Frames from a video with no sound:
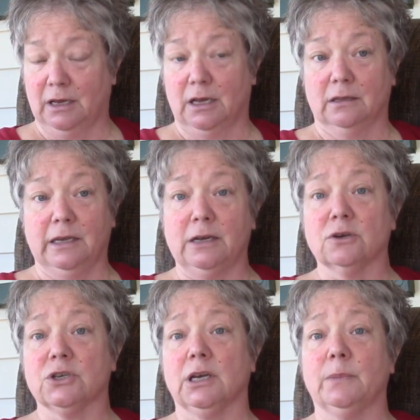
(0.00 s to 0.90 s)

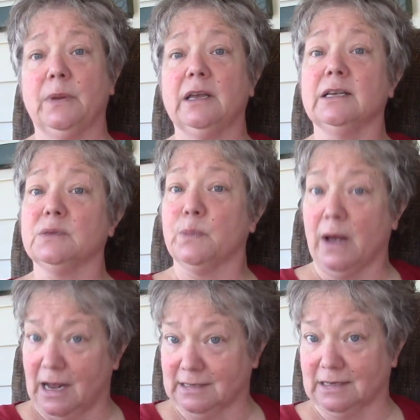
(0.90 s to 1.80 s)
Leadership is
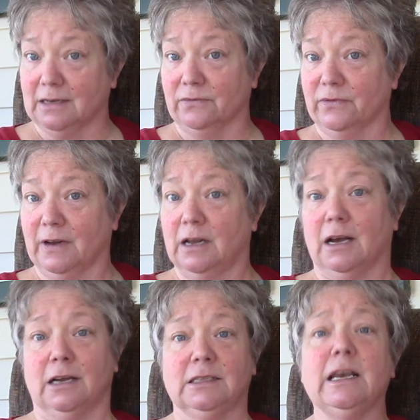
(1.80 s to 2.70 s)
positive.
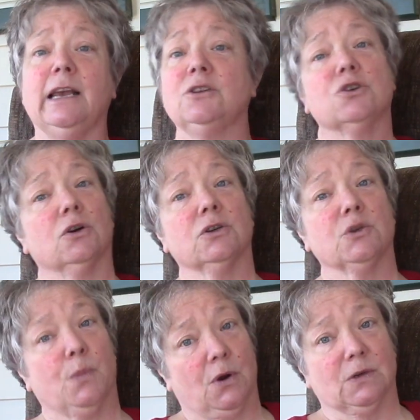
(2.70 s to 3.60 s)
A
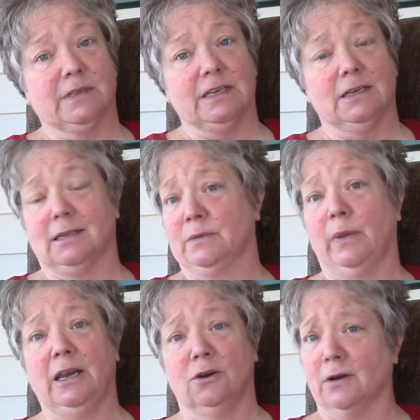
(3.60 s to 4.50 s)
take-charge person doesn't
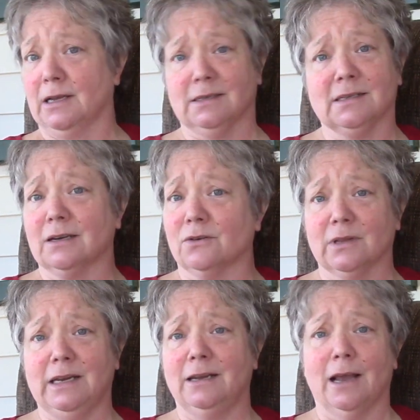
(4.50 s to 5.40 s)
mean you're
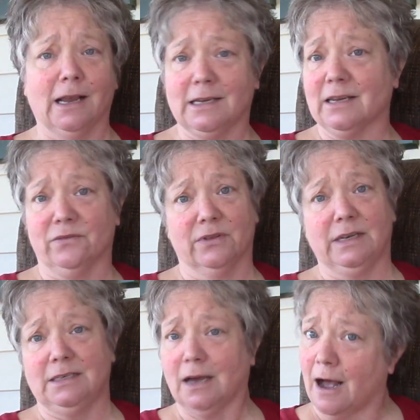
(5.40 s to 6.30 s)
necessarily negatively
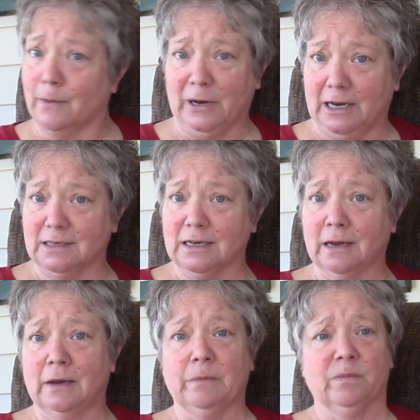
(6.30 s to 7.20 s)
dominant.
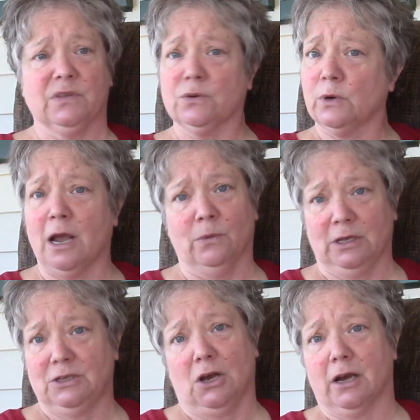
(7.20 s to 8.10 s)
So we're not
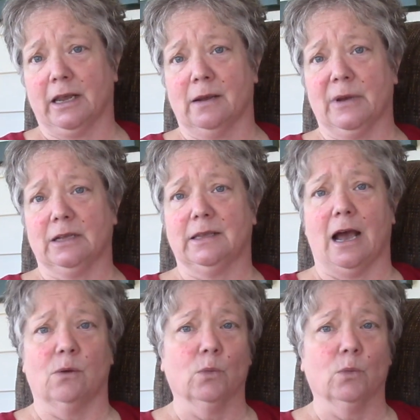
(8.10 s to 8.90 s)
really talking about that.